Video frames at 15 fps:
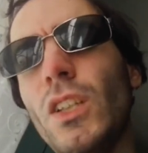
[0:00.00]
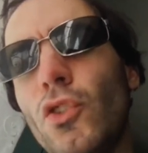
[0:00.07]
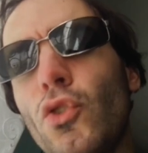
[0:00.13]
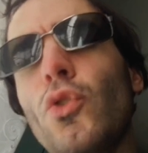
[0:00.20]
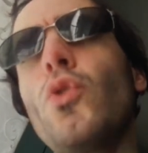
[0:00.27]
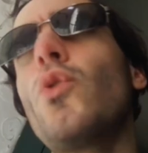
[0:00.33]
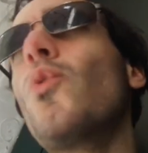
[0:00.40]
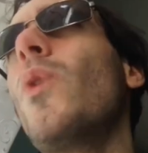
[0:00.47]

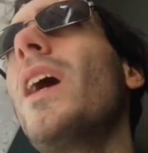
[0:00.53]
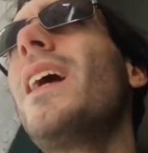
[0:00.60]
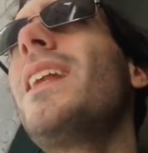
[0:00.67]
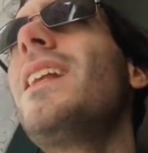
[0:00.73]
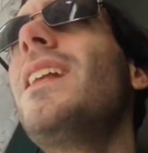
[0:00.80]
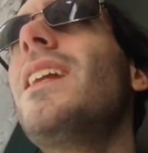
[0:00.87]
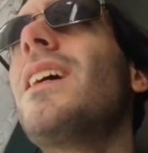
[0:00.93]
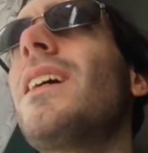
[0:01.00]
So,
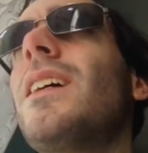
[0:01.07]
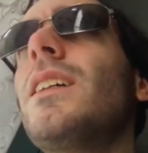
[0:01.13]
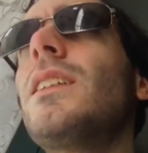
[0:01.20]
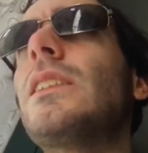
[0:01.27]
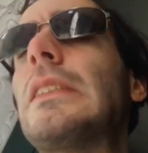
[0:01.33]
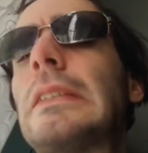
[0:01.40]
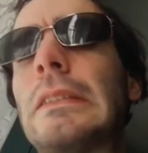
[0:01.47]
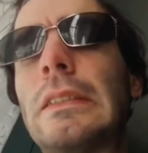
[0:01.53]
well,
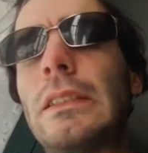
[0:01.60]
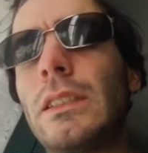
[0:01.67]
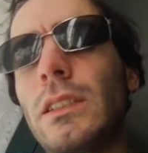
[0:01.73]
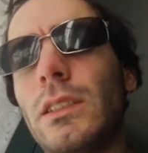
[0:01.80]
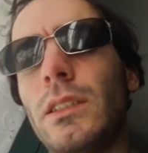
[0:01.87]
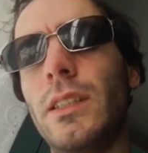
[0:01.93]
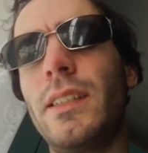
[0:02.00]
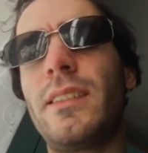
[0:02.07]

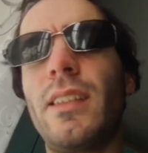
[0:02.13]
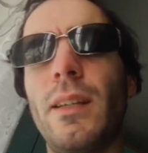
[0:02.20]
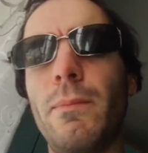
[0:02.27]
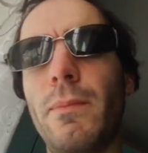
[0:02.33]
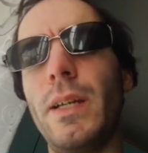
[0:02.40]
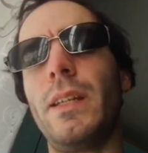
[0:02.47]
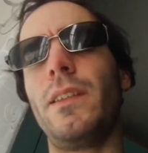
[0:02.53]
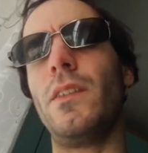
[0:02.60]
little
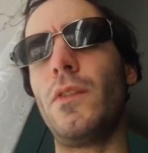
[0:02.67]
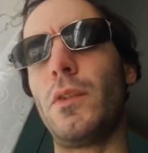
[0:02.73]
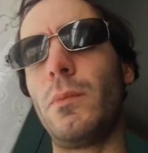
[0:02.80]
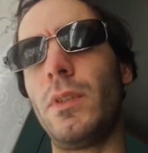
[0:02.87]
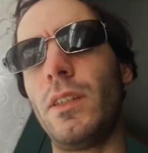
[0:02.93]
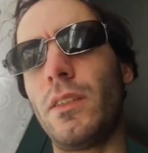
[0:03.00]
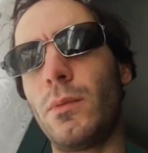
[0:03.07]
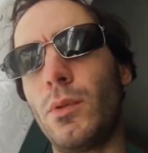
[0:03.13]
bad for
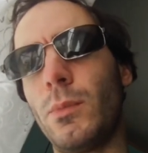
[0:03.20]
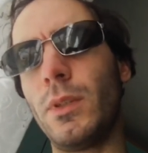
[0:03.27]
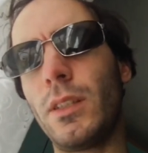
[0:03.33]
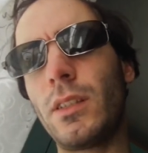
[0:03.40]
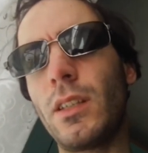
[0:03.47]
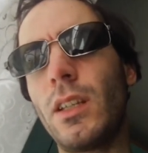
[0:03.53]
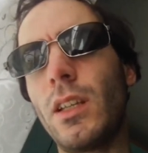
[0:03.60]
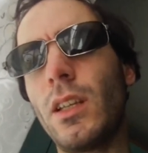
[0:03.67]
me in this moment.
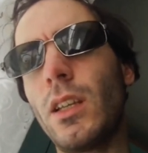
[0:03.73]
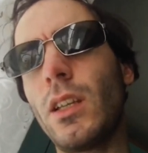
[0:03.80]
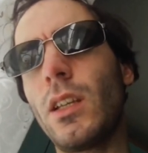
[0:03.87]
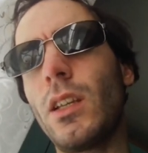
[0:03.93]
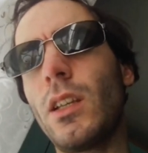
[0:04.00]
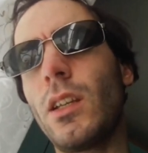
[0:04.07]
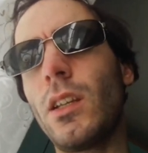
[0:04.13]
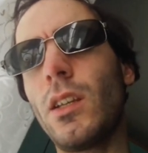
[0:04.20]

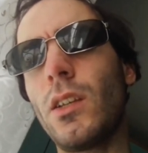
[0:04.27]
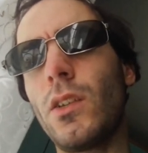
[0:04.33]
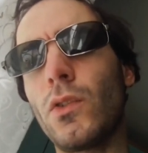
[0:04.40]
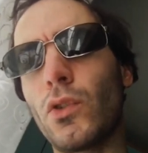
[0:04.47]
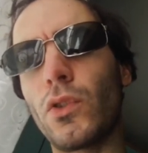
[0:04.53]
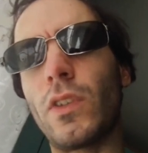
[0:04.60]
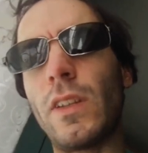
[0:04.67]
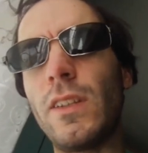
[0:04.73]

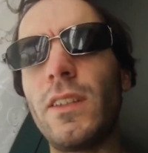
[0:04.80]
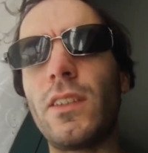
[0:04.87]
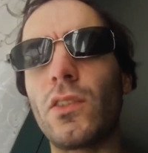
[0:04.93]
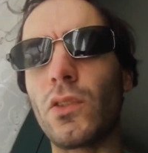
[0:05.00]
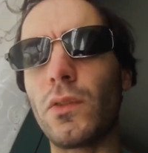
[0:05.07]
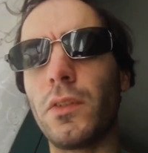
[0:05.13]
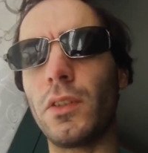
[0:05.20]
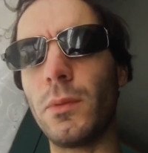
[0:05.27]
So, see this,
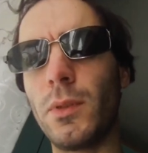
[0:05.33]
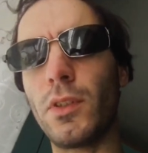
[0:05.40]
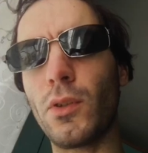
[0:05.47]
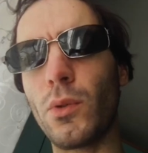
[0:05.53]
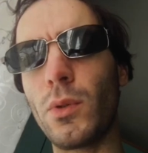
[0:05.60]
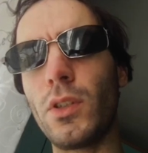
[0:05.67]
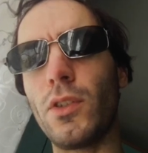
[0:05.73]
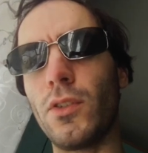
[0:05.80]
so from the
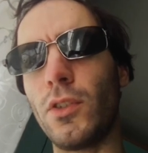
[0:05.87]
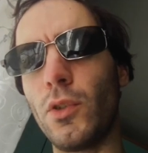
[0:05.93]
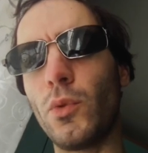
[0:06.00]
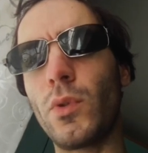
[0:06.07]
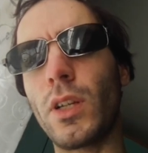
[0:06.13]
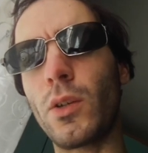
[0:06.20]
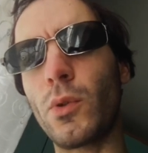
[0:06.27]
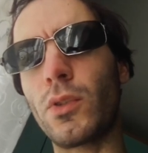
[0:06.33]
mythical window, the
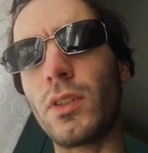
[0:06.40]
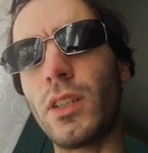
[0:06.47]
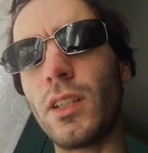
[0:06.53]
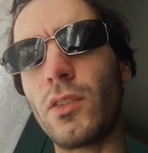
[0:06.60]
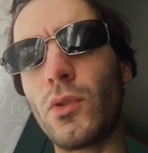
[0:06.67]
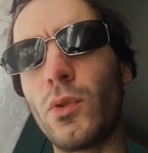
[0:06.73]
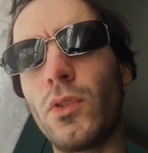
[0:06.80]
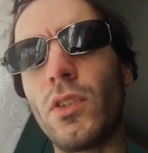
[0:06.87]
new grey curtain
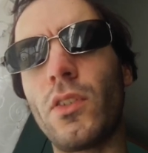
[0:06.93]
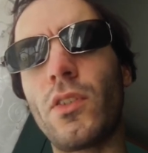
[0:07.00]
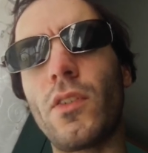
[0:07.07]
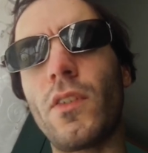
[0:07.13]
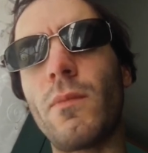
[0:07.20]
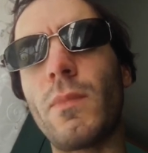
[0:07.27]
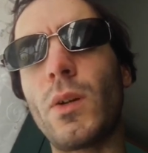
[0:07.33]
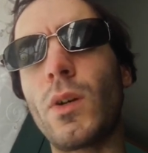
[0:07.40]
has risen since
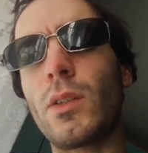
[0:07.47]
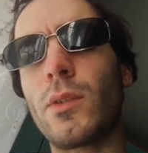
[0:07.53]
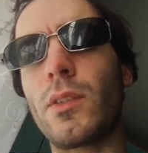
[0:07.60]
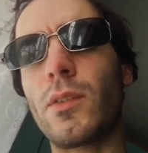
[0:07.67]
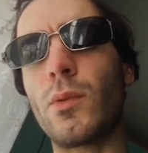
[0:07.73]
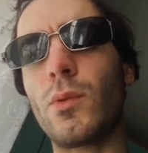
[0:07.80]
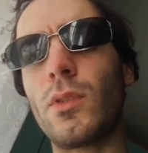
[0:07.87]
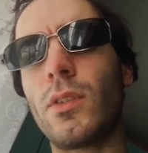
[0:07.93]
November 1,
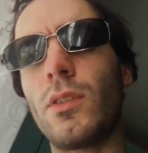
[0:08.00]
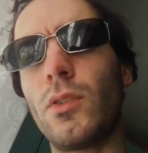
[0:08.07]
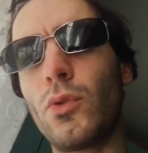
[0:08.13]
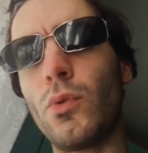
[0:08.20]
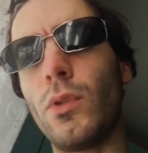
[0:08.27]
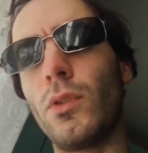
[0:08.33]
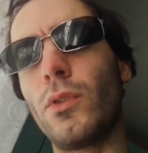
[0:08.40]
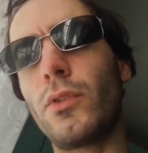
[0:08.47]

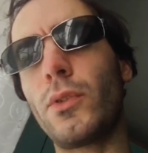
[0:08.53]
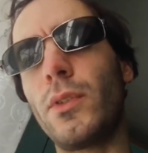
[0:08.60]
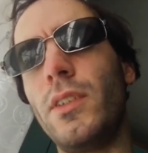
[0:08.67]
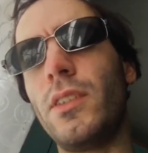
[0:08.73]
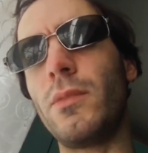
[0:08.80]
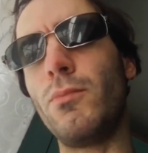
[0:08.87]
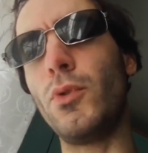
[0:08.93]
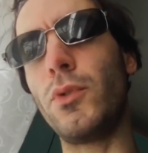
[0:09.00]
2022, and also
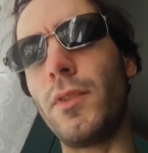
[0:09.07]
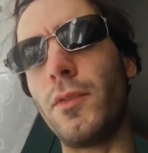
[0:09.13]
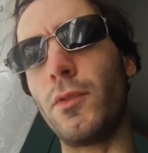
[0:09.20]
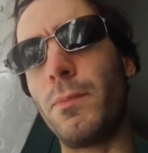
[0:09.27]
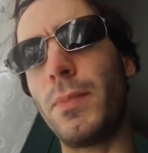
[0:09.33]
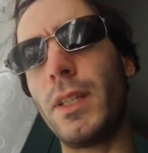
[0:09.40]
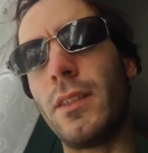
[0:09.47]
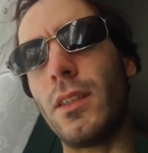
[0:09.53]
these
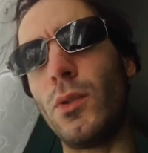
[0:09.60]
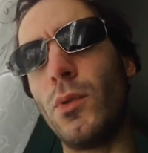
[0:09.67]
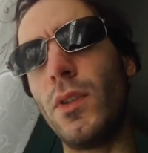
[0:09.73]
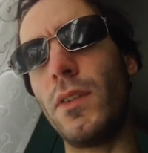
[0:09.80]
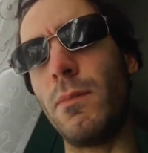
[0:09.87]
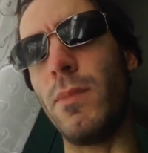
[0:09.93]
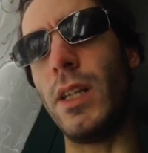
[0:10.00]
beautiful painted away